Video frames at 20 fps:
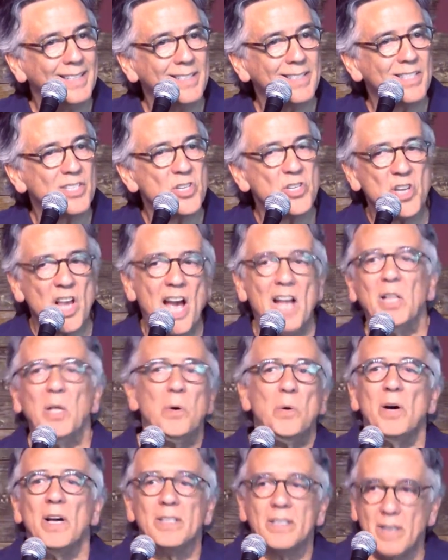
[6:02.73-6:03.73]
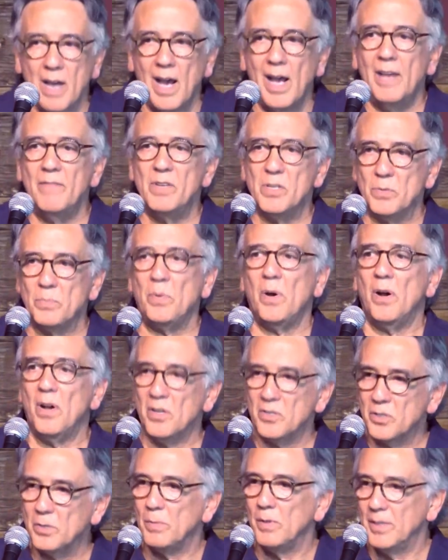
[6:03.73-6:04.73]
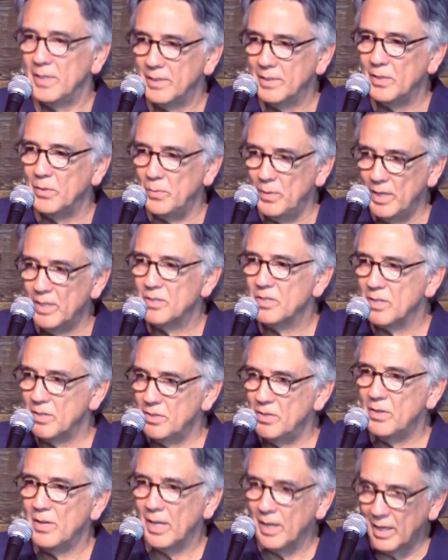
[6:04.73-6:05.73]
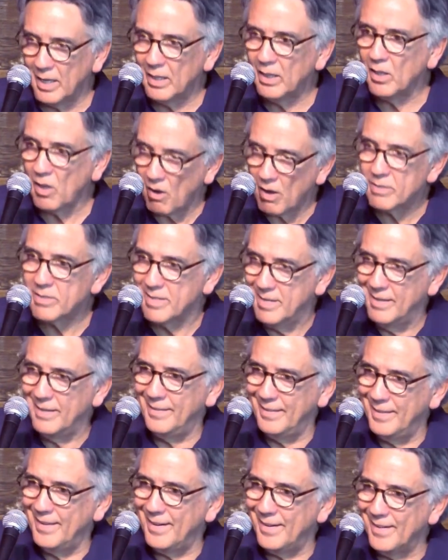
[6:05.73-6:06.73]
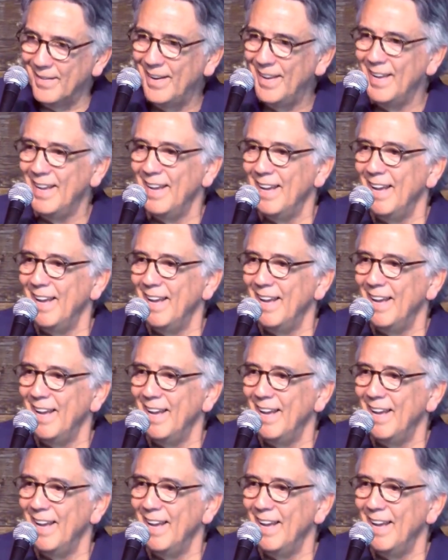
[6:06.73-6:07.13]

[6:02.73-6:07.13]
as shallow a dive as possible into the weeds because you can get lost in there.